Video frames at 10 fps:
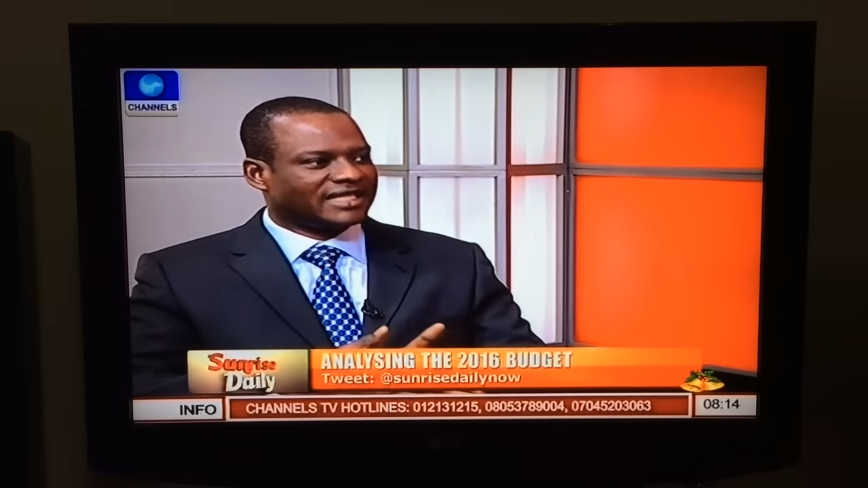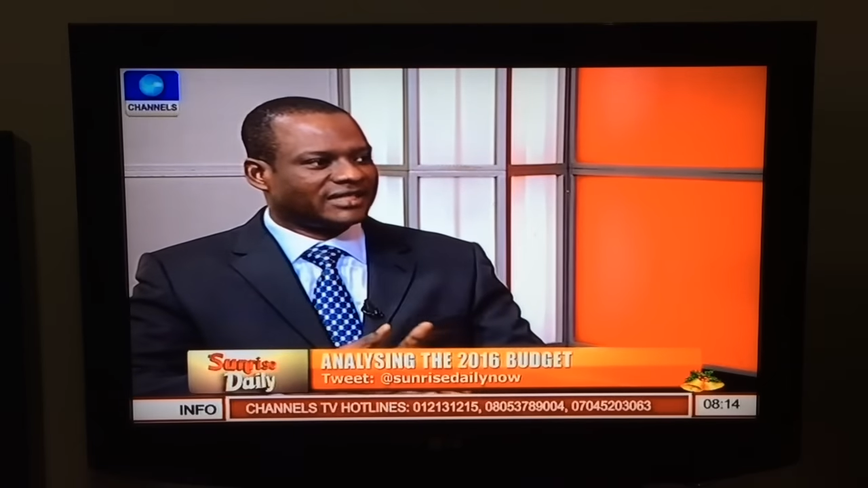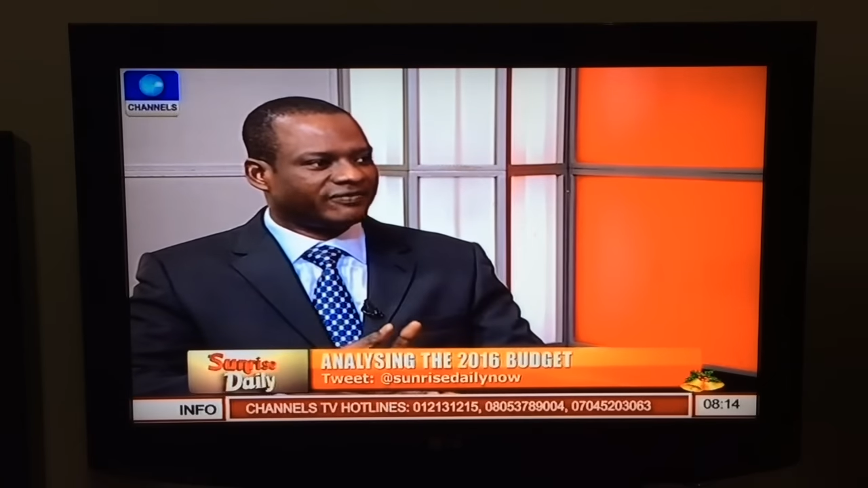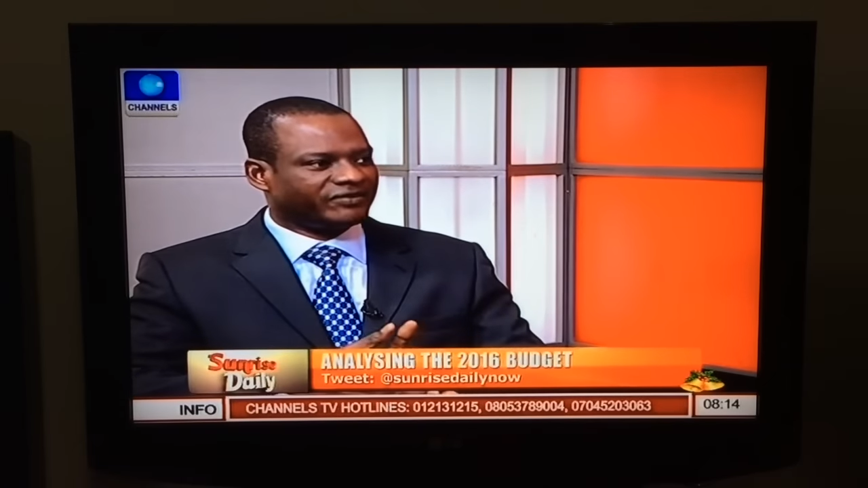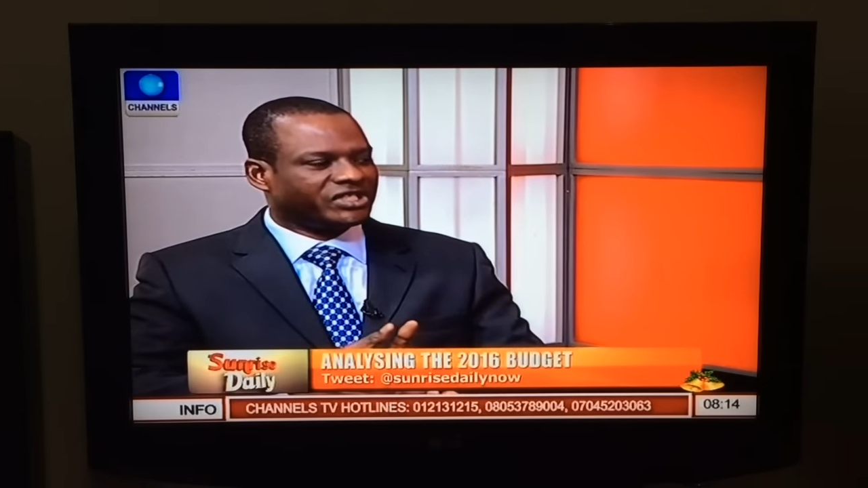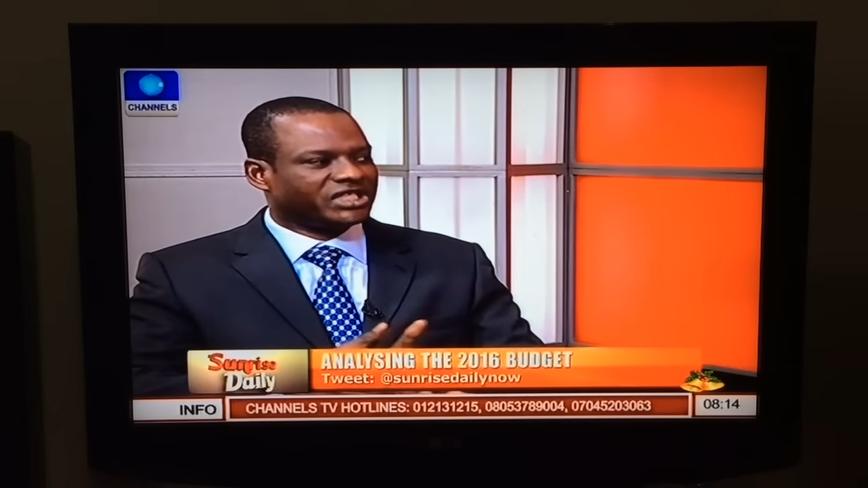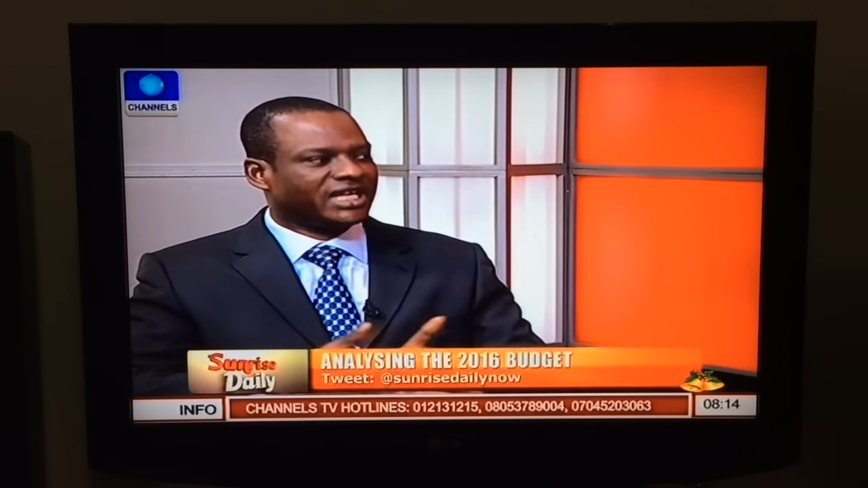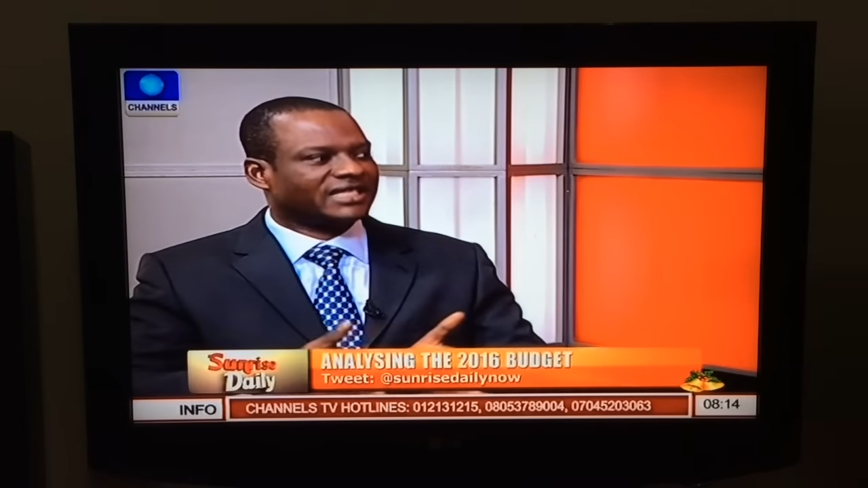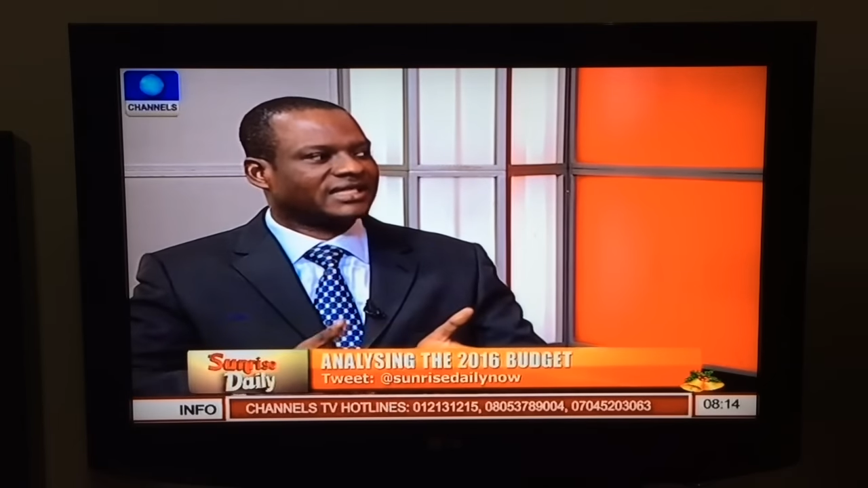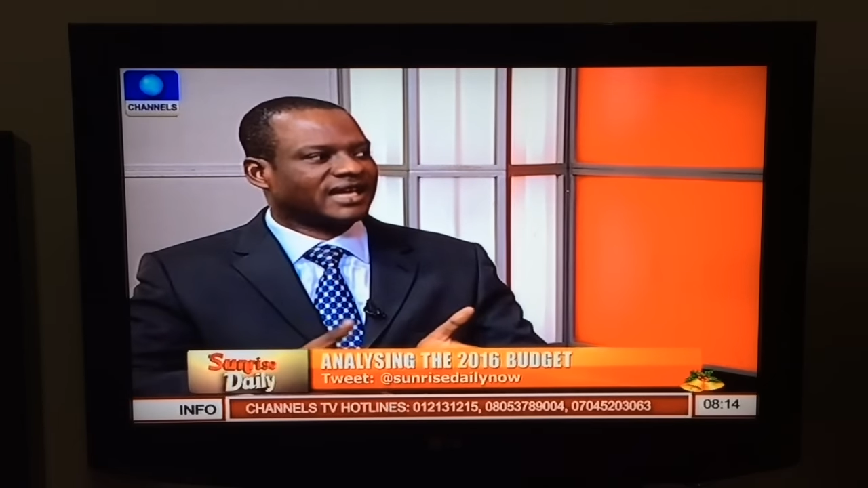
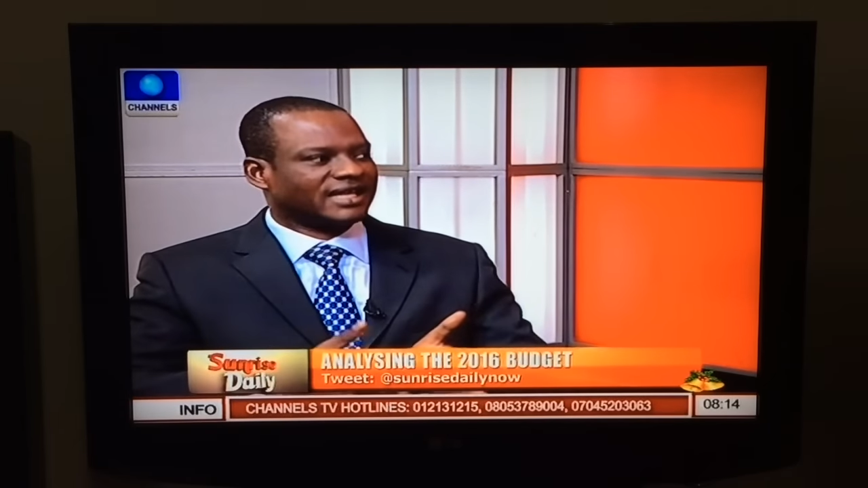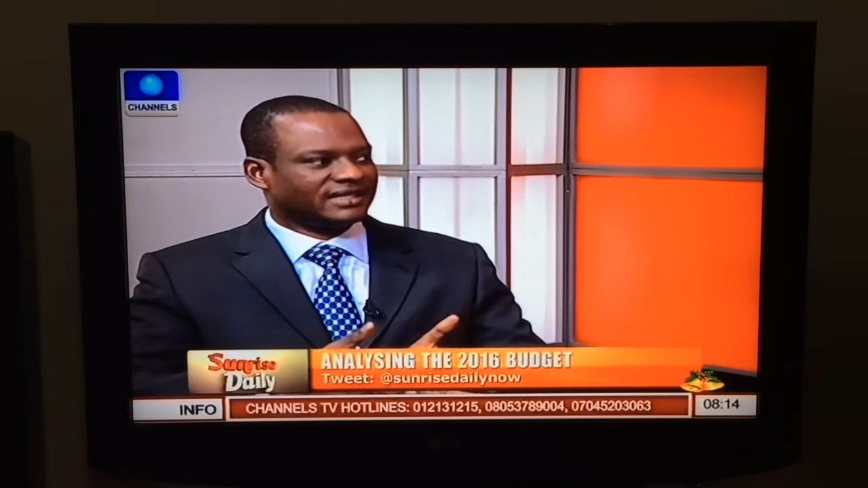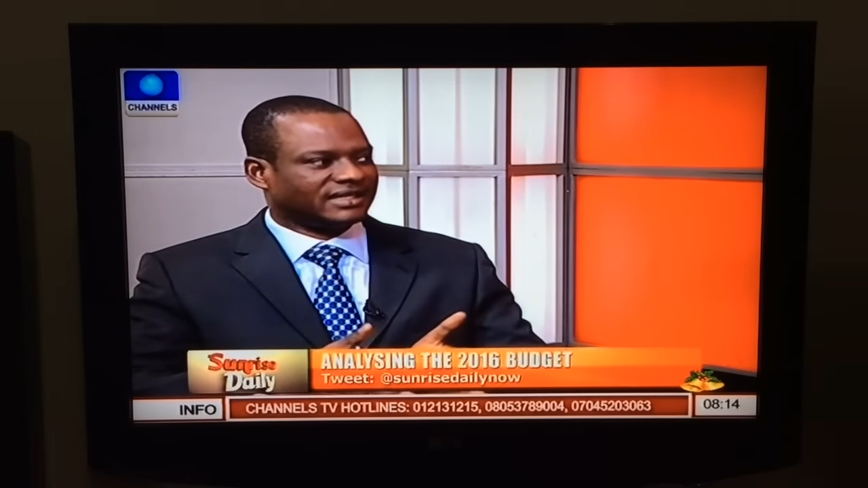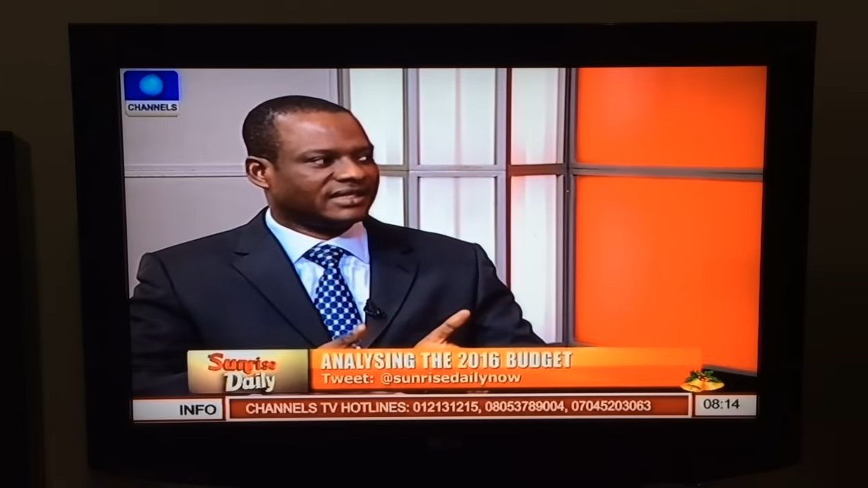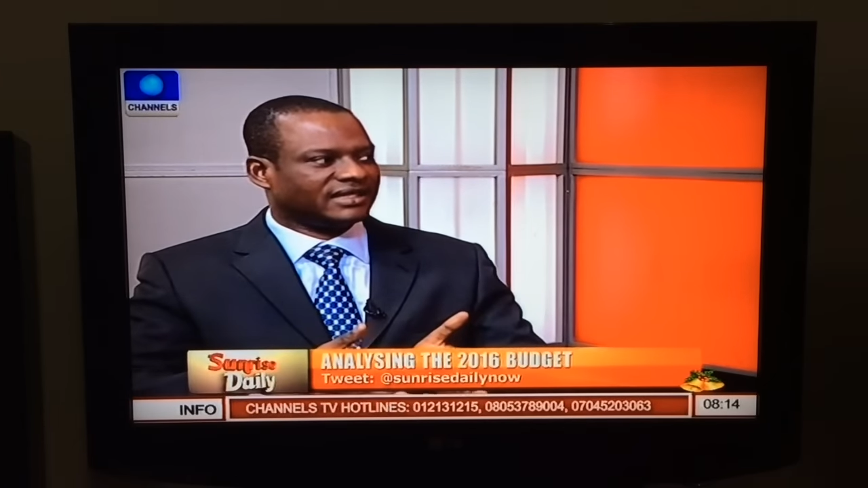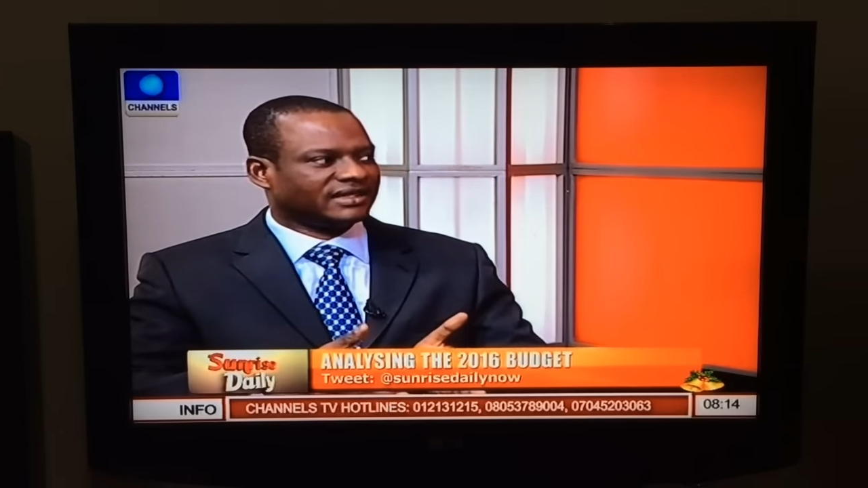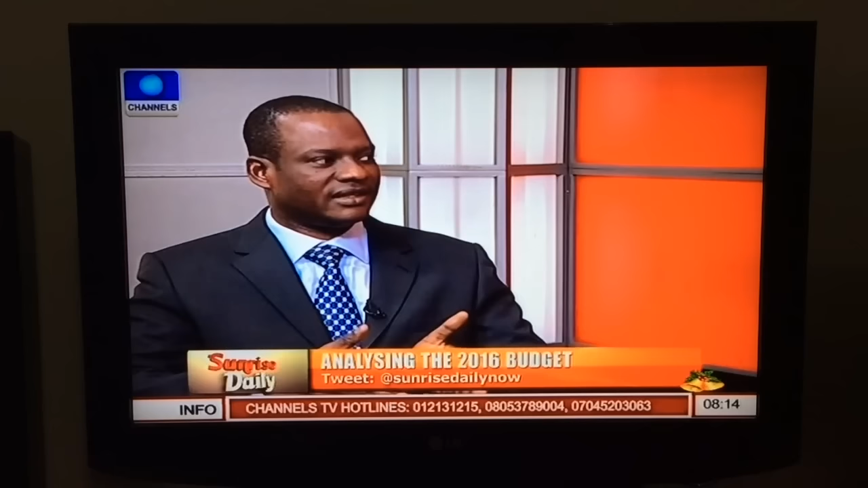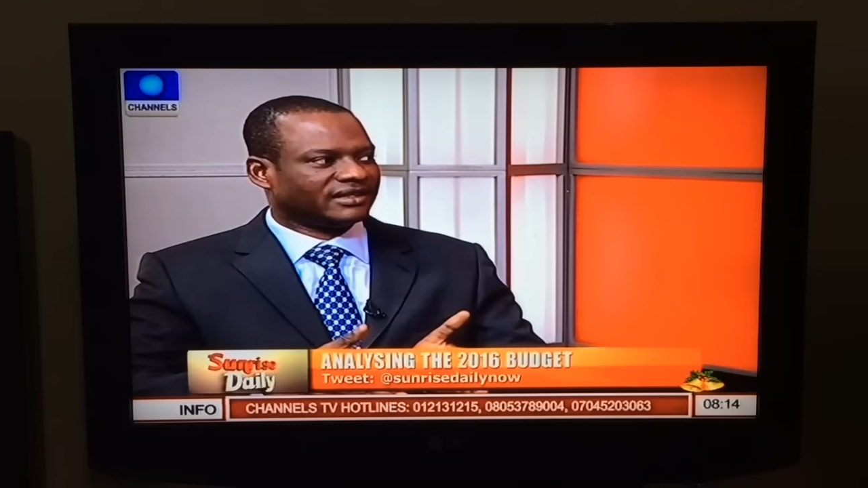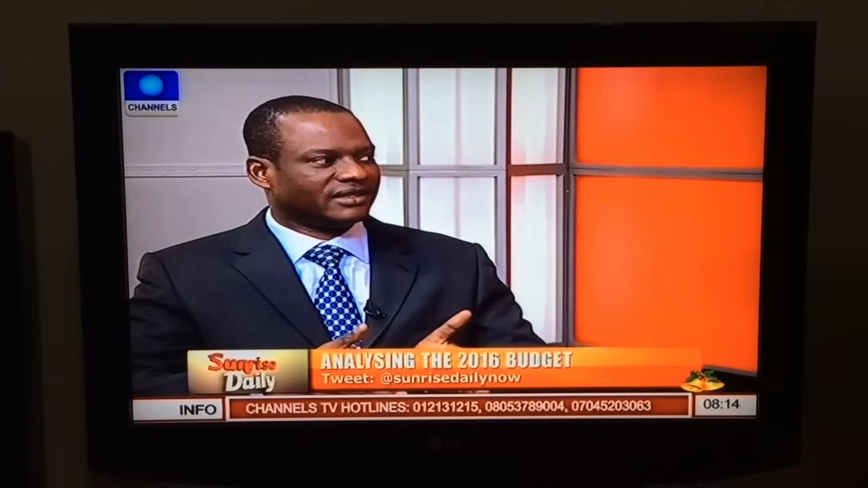artificial scarcity,